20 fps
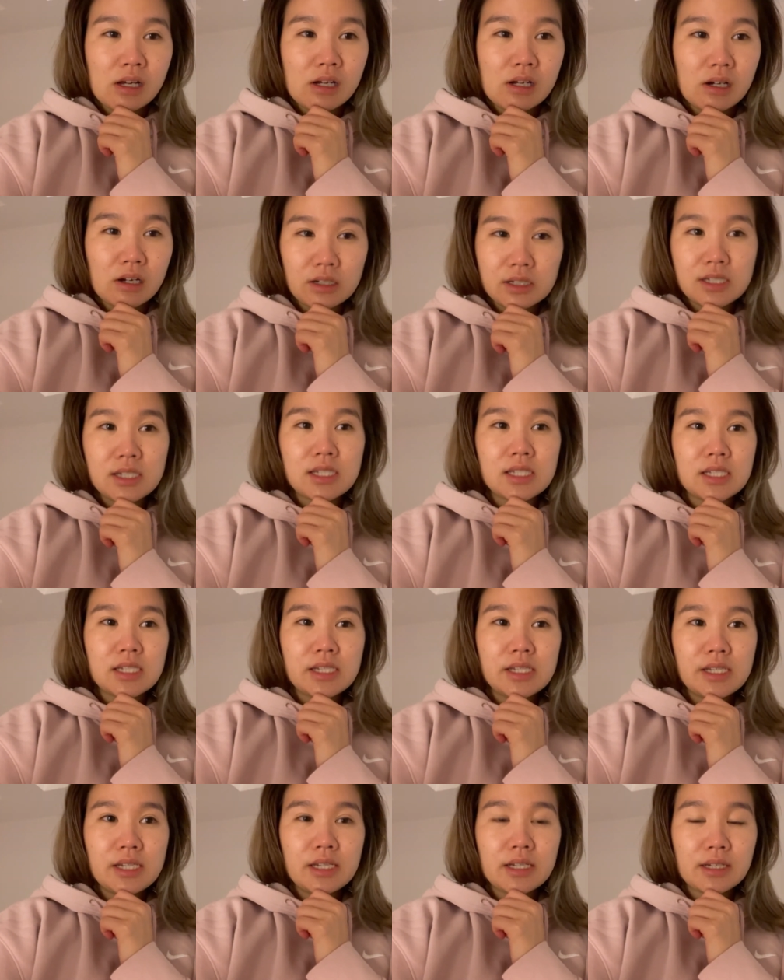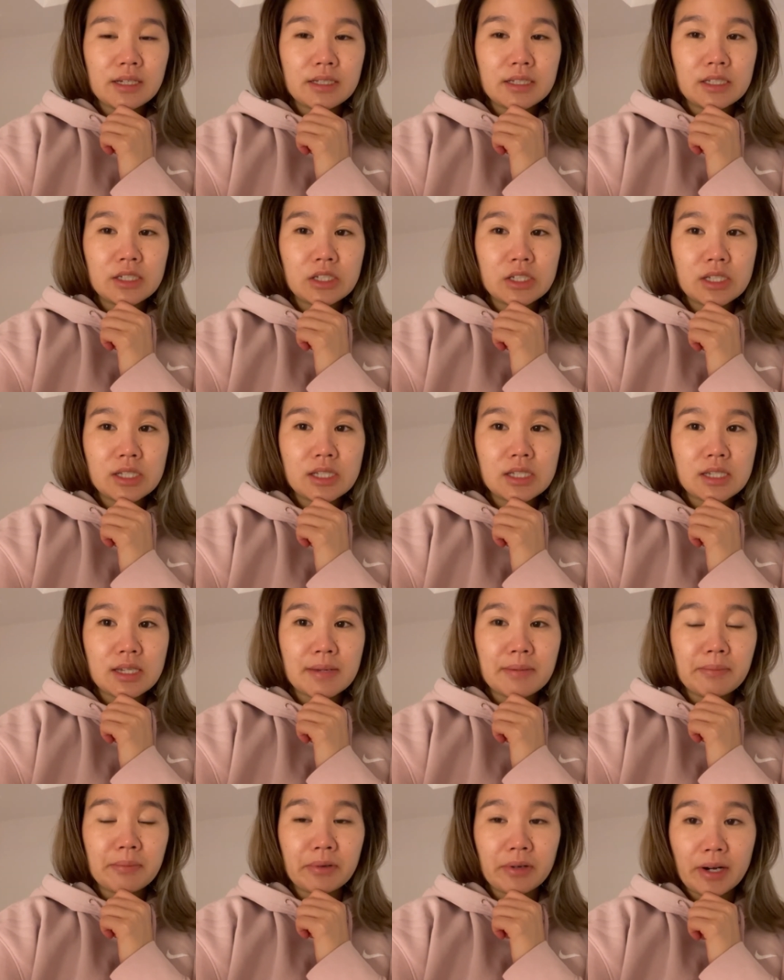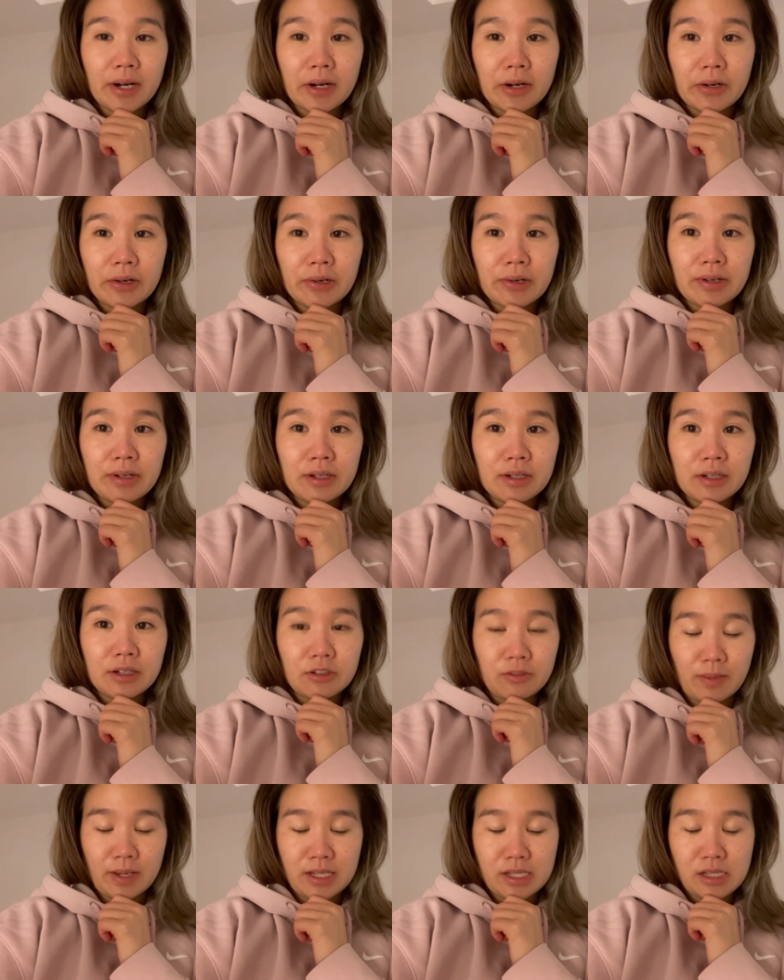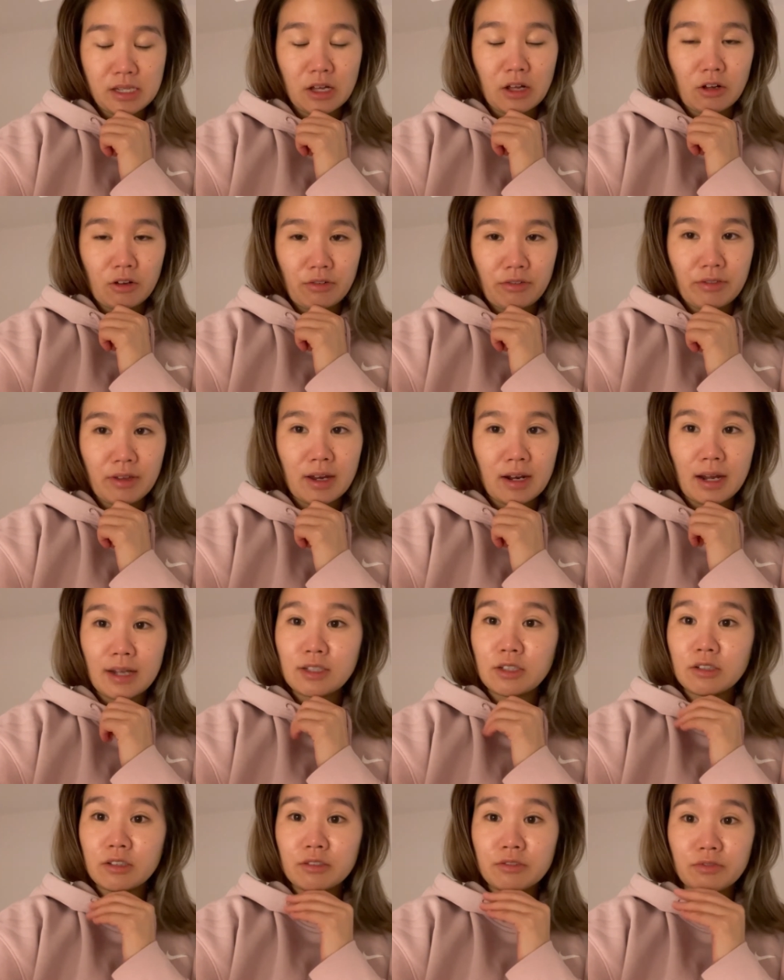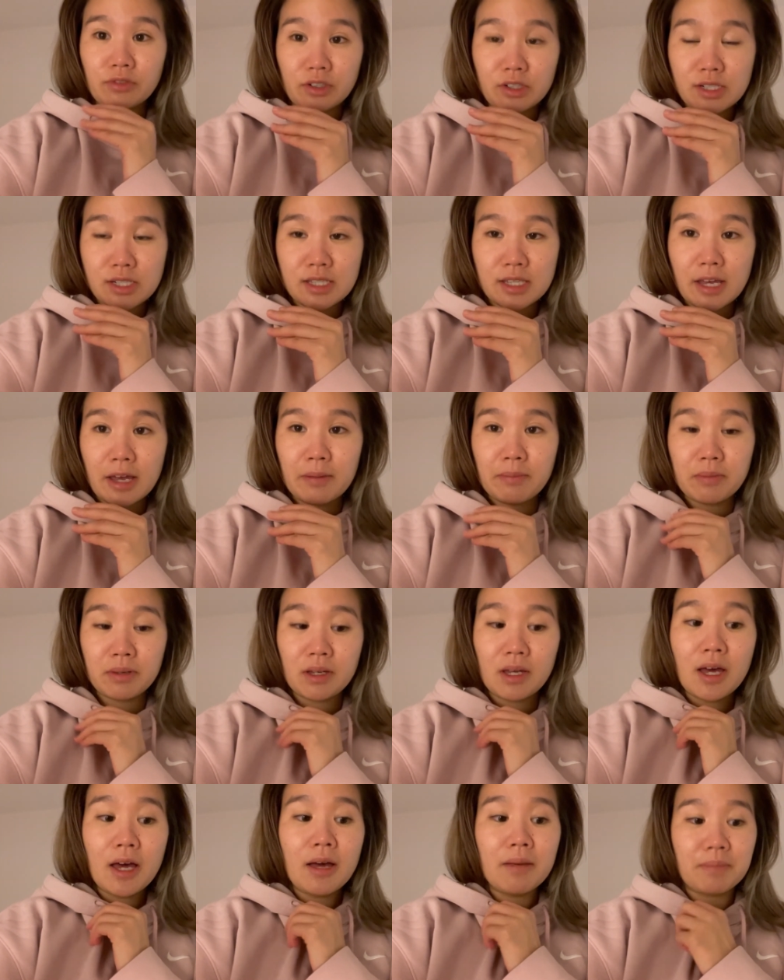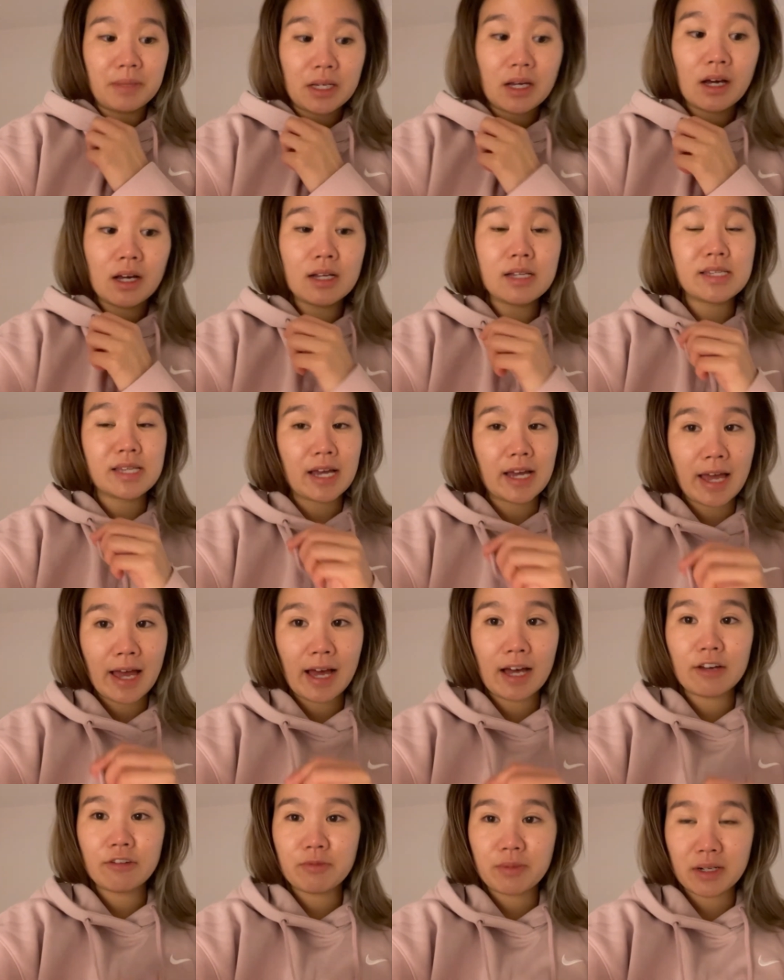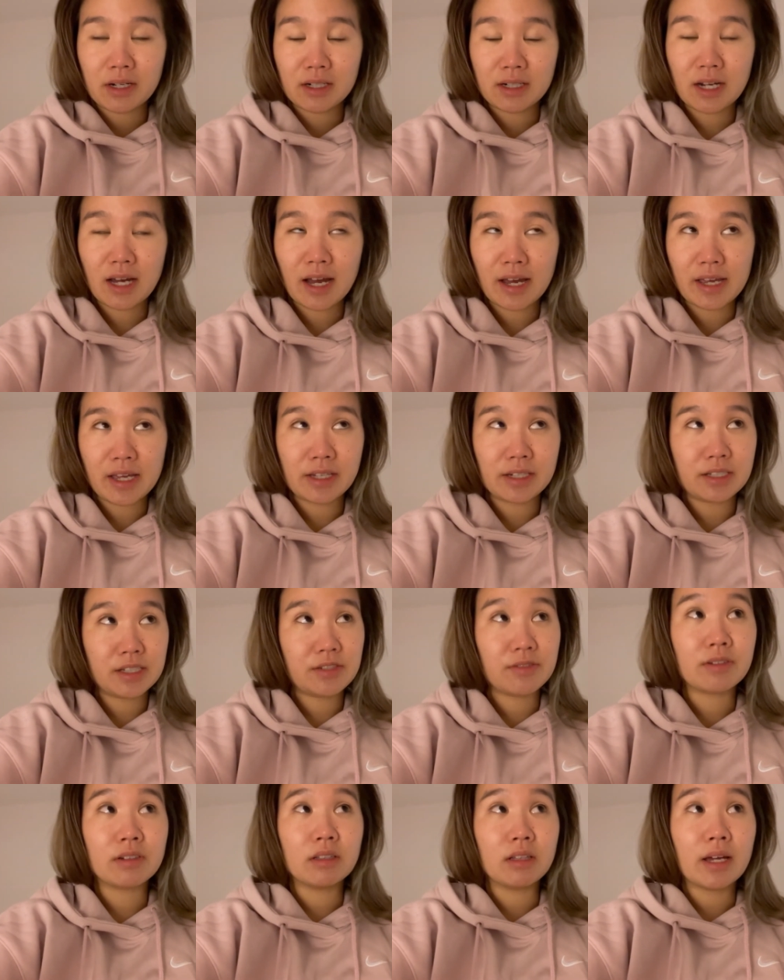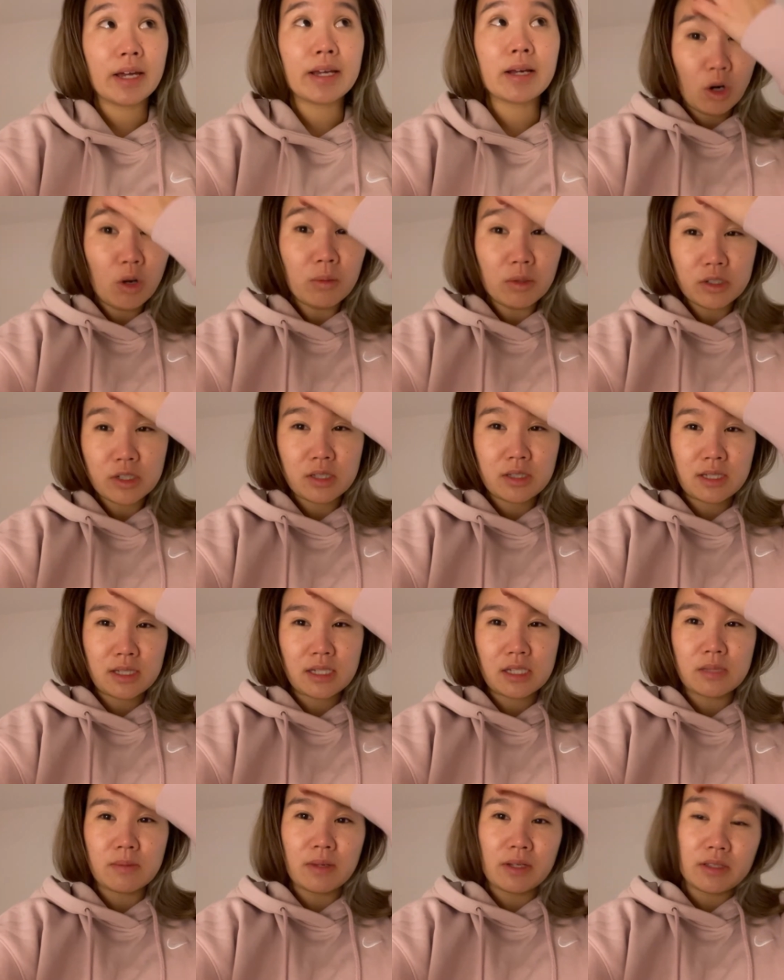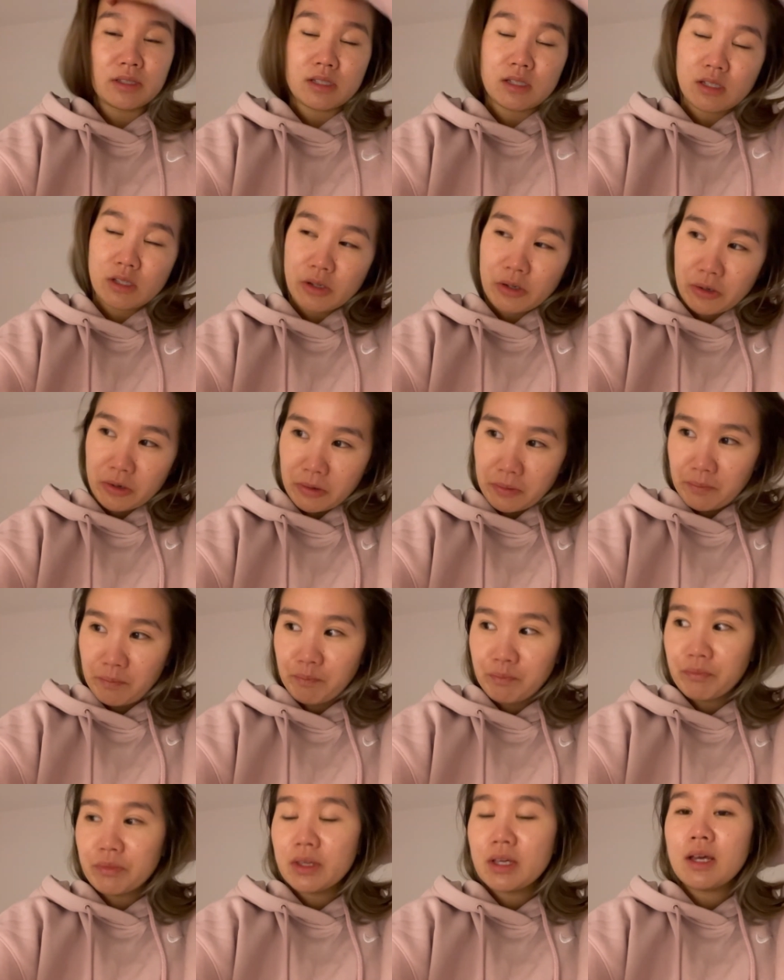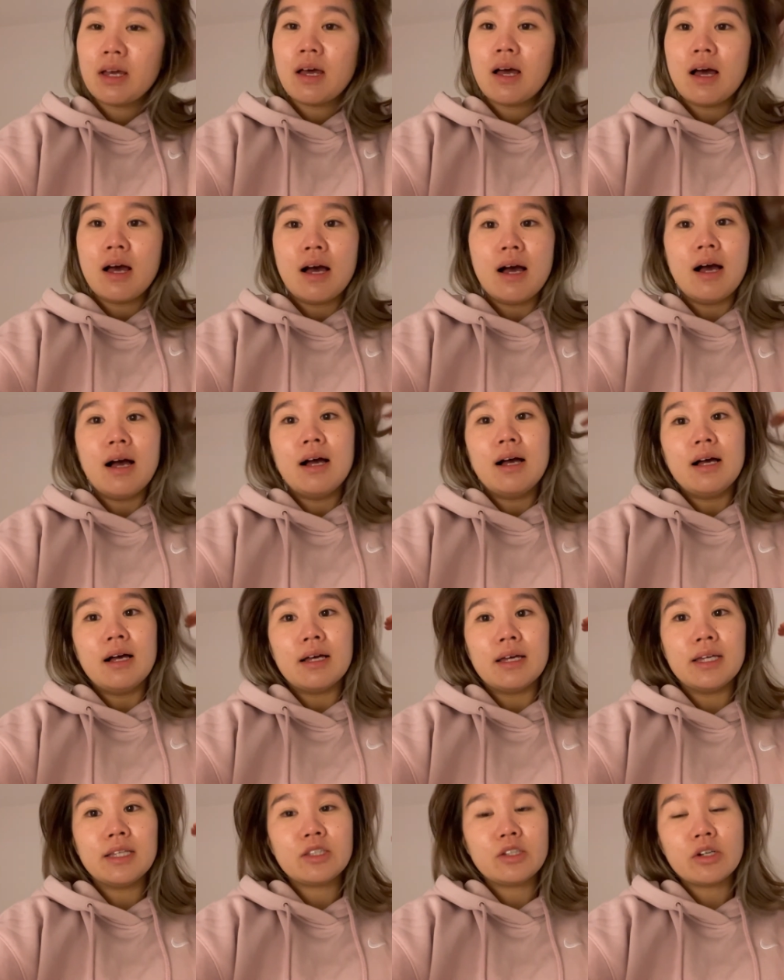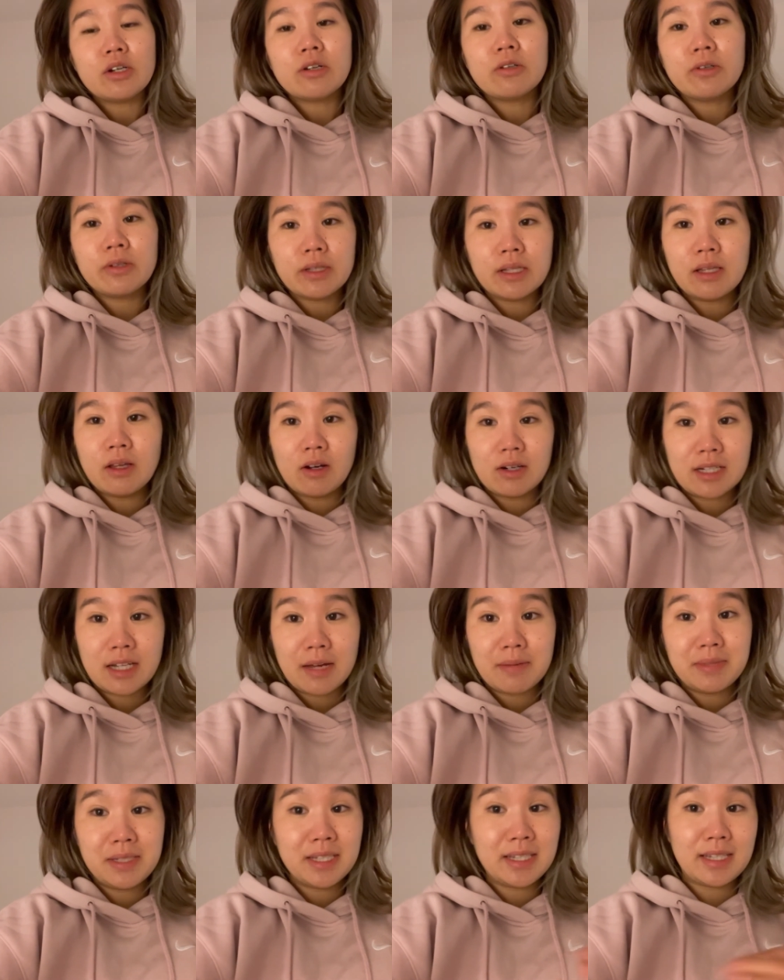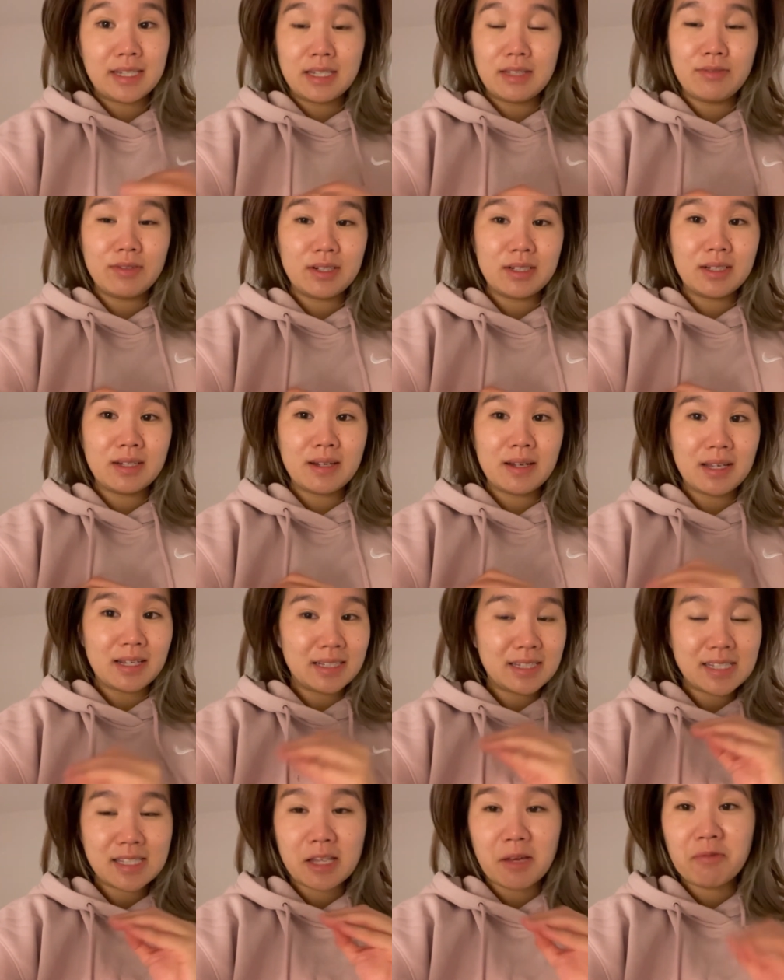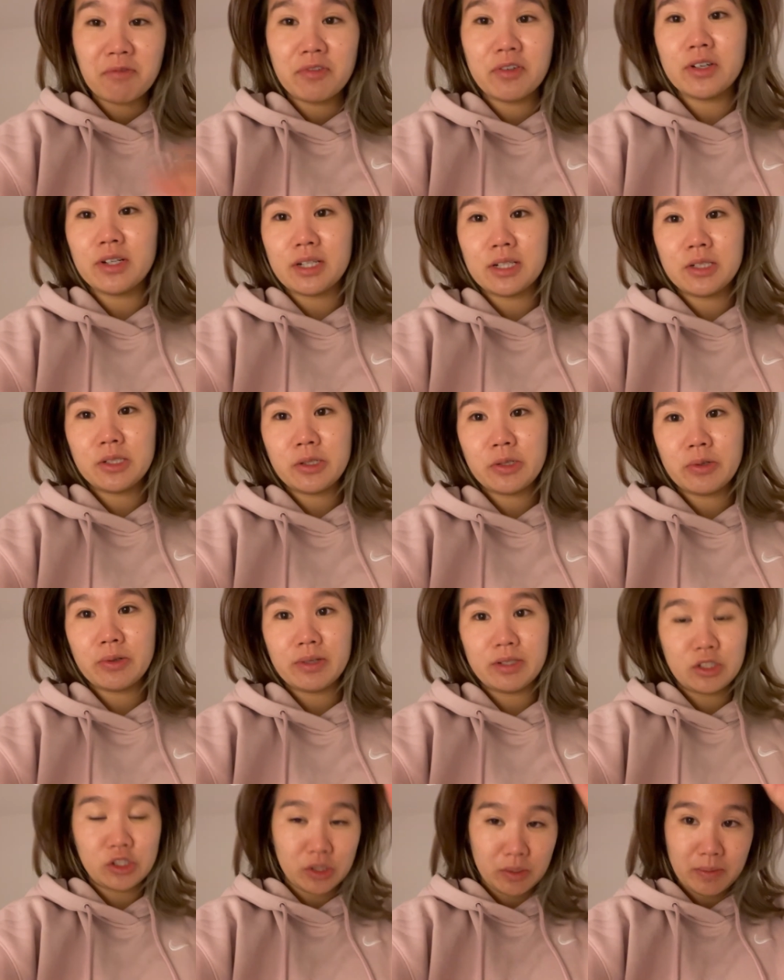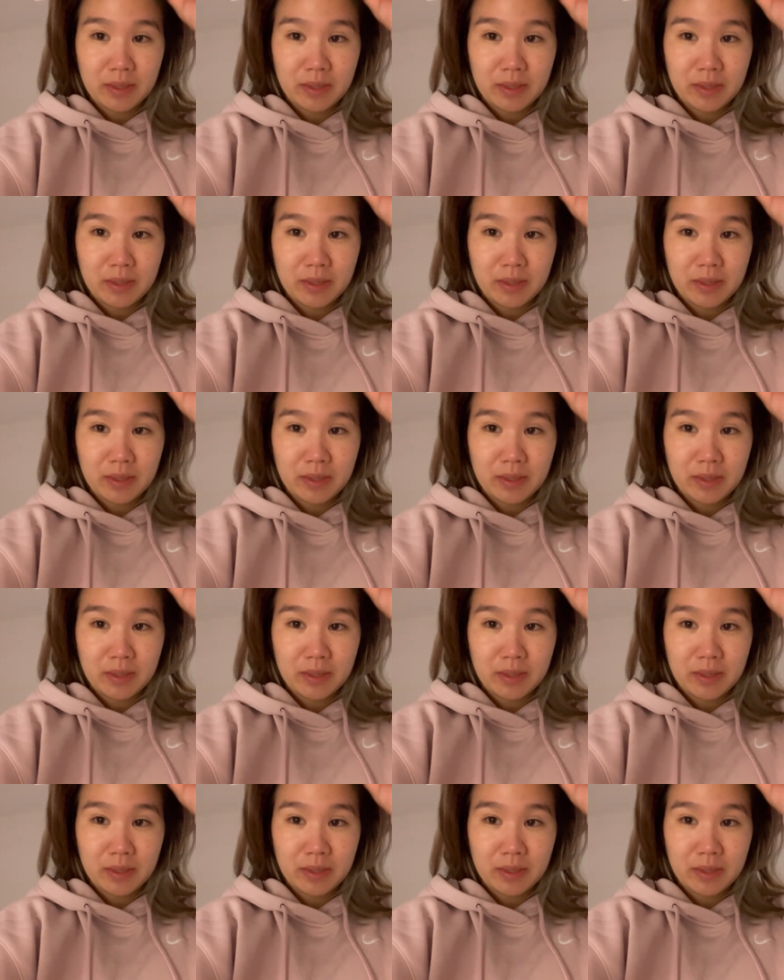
Honestly, I just am proud of myself that I took the first step because I have been on a hiatus for like almost six months. So it took a really long time to even uh, step foot into a gym